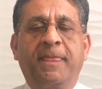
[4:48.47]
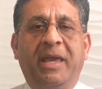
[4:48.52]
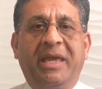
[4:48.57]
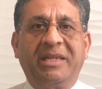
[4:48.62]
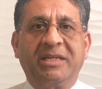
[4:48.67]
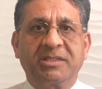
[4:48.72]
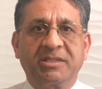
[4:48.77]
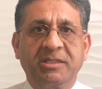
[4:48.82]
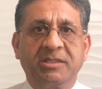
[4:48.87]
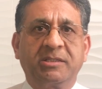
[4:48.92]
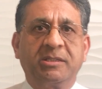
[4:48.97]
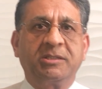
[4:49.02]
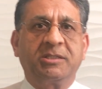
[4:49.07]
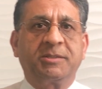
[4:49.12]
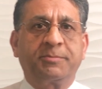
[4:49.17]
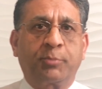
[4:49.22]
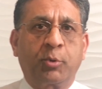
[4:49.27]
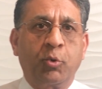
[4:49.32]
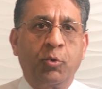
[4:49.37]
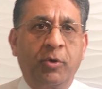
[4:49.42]
and
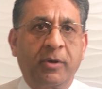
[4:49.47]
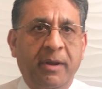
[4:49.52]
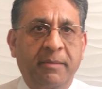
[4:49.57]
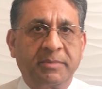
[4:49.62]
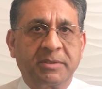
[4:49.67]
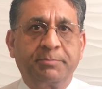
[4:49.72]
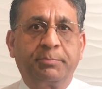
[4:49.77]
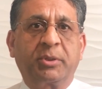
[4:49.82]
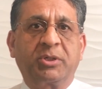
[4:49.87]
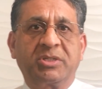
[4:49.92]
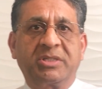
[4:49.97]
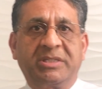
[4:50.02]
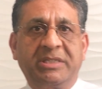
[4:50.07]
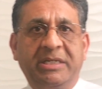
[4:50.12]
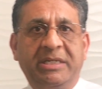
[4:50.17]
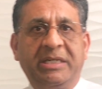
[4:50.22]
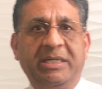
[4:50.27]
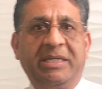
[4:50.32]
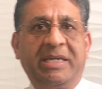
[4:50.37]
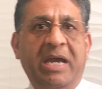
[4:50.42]
assistance programs per
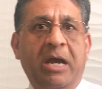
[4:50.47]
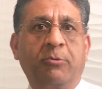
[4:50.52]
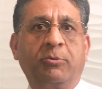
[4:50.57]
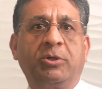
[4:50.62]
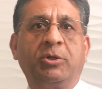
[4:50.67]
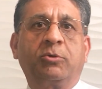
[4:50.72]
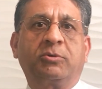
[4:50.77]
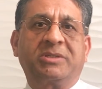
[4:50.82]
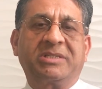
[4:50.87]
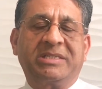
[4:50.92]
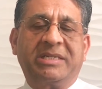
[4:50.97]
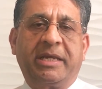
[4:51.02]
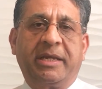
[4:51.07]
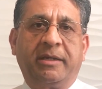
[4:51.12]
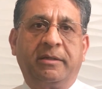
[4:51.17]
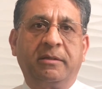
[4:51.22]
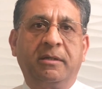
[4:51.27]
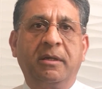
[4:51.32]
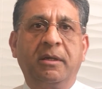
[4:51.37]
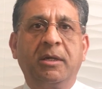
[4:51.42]
city, county, or
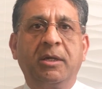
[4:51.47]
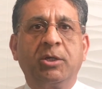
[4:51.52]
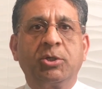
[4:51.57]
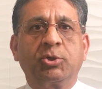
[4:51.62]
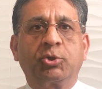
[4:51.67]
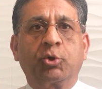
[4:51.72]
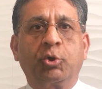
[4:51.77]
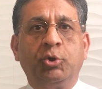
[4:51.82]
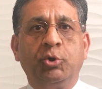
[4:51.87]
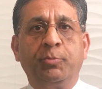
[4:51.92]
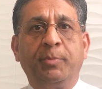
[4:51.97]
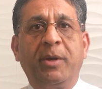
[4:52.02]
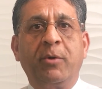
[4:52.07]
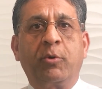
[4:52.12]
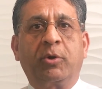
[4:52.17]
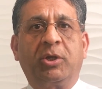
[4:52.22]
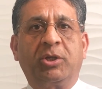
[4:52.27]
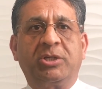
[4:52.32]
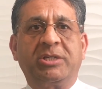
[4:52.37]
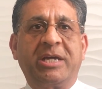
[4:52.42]
state. So you may
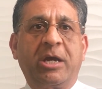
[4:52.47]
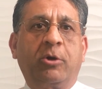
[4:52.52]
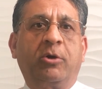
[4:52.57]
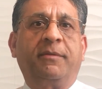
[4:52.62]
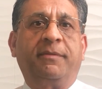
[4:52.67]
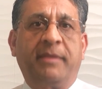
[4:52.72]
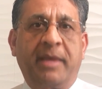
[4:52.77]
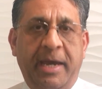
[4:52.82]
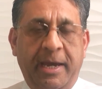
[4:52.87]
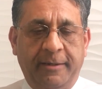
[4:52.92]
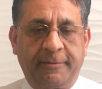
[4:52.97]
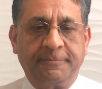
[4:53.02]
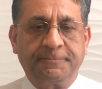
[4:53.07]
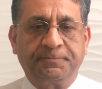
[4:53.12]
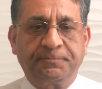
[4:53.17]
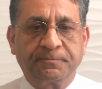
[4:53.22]
want to check on that.